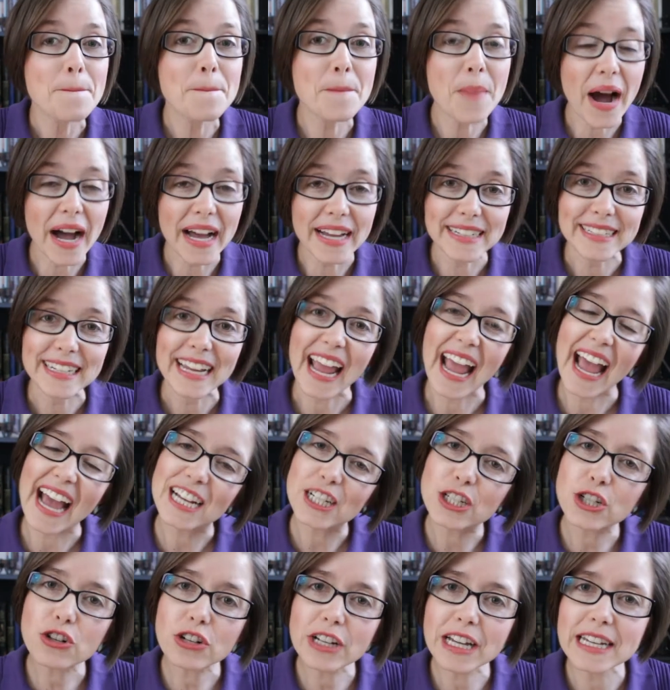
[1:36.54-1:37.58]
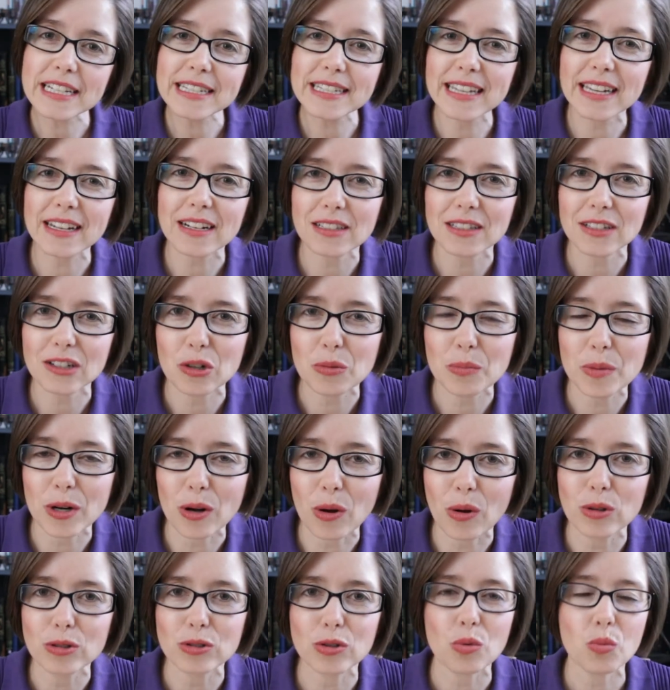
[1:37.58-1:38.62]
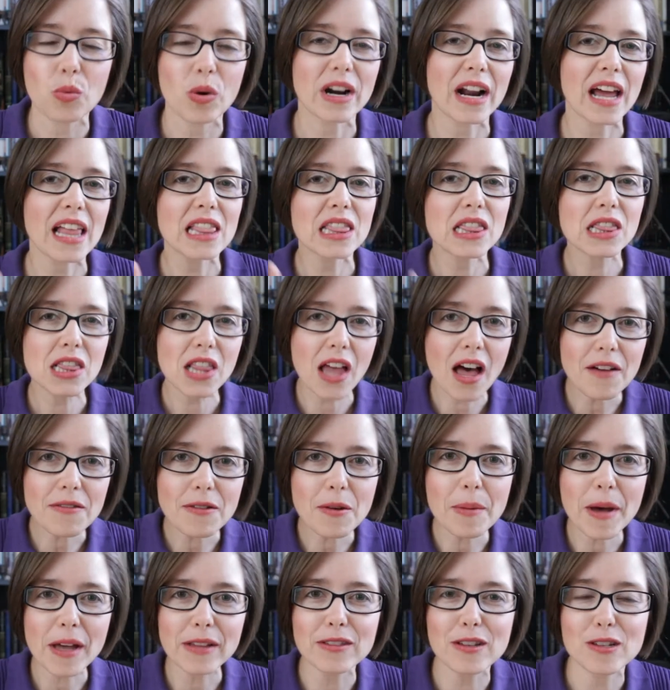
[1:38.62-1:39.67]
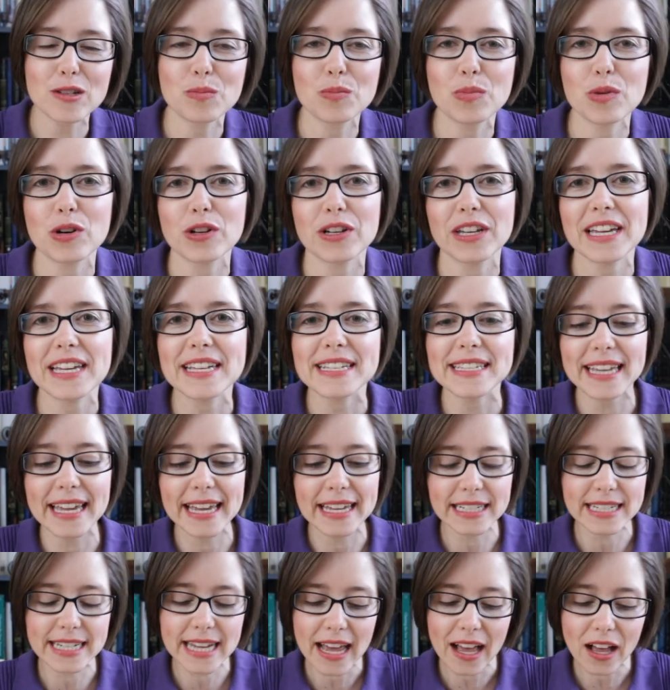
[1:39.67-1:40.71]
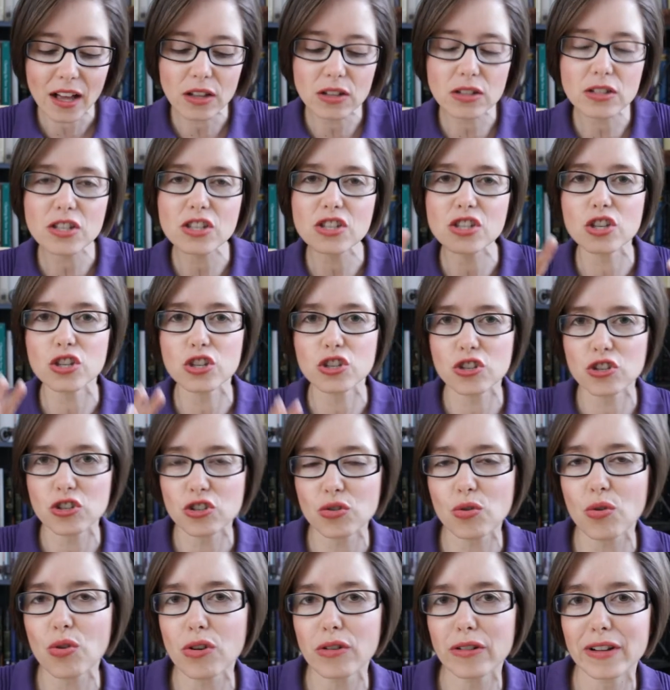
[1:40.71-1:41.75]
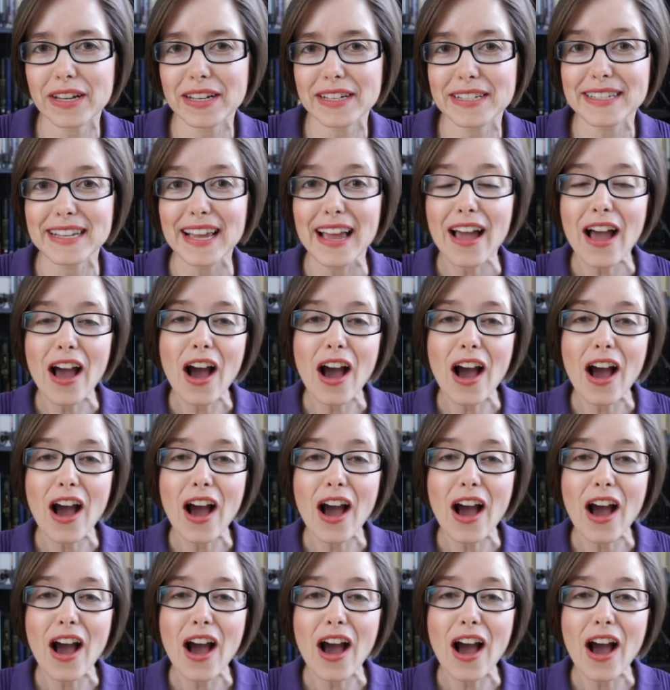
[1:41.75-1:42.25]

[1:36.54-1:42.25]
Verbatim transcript: But as your kids get a little bit older, what I love about this book is it tells the stories